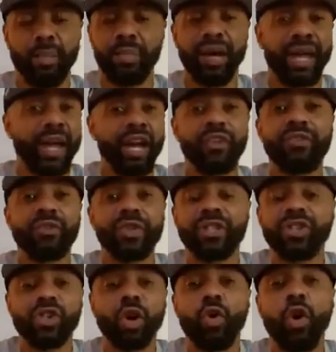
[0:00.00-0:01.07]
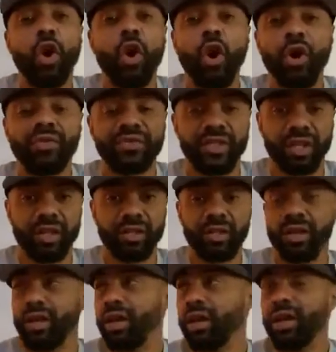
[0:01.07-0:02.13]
But every so often,